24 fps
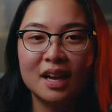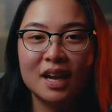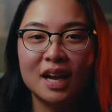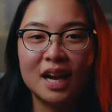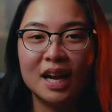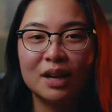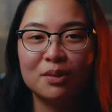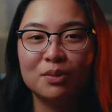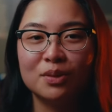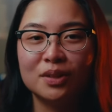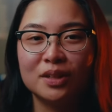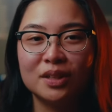
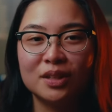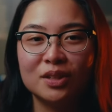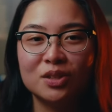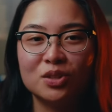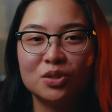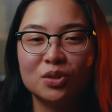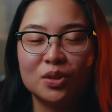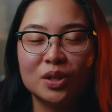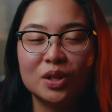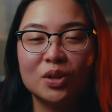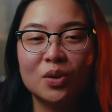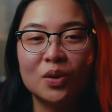I really
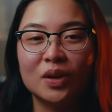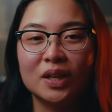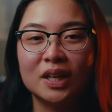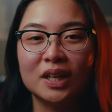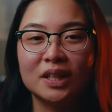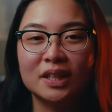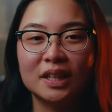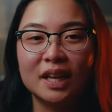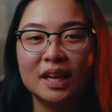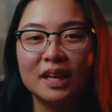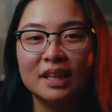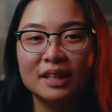enjoy going
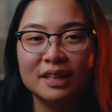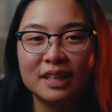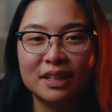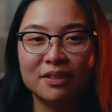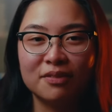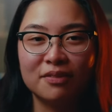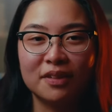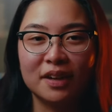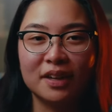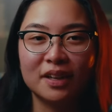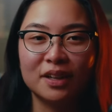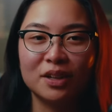online and
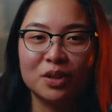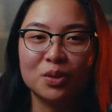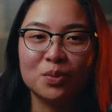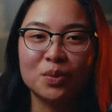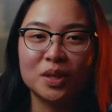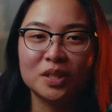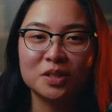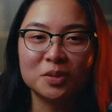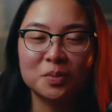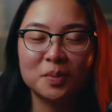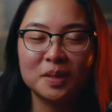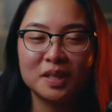finding new
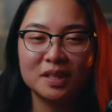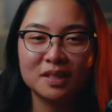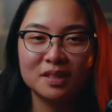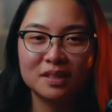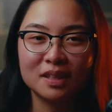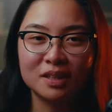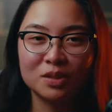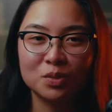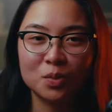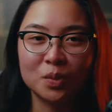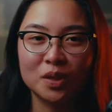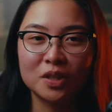recipes
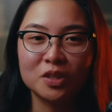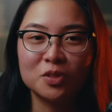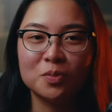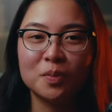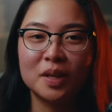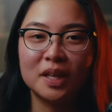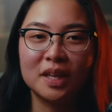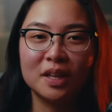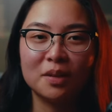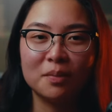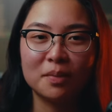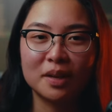as well as
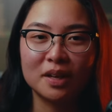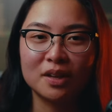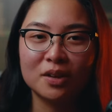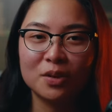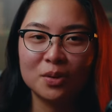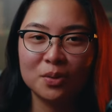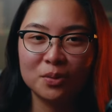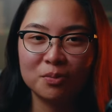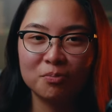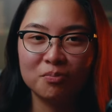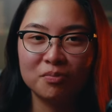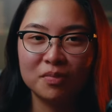making my
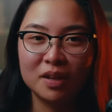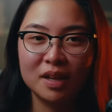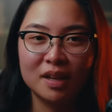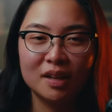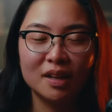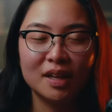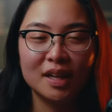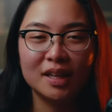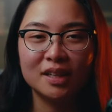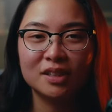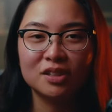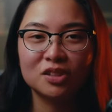own.
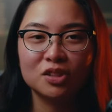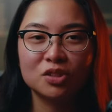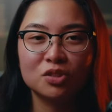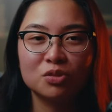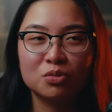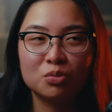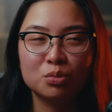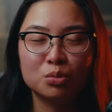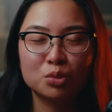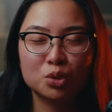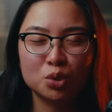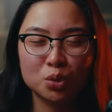And it's just
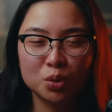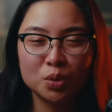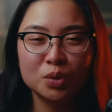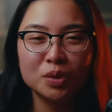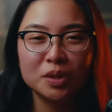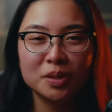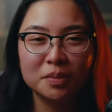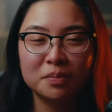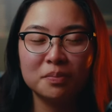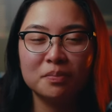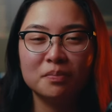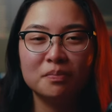
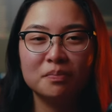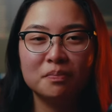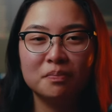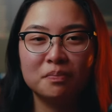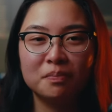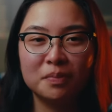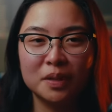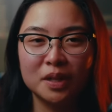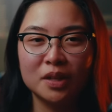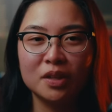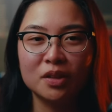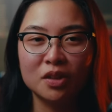truly
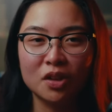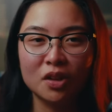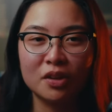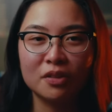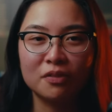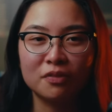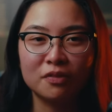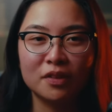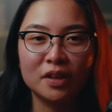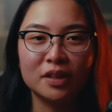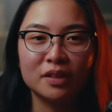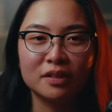been a lot of
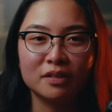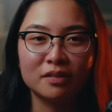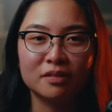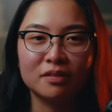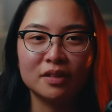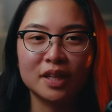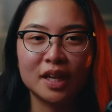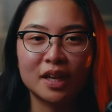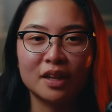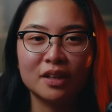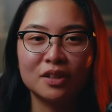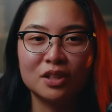fun
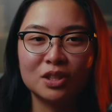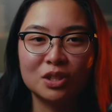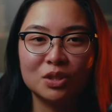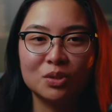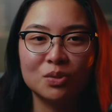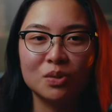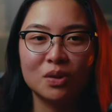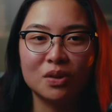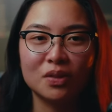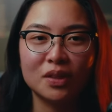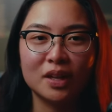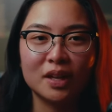getting to do
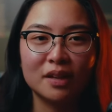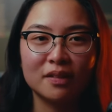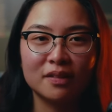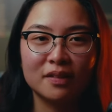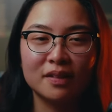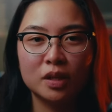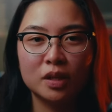all that.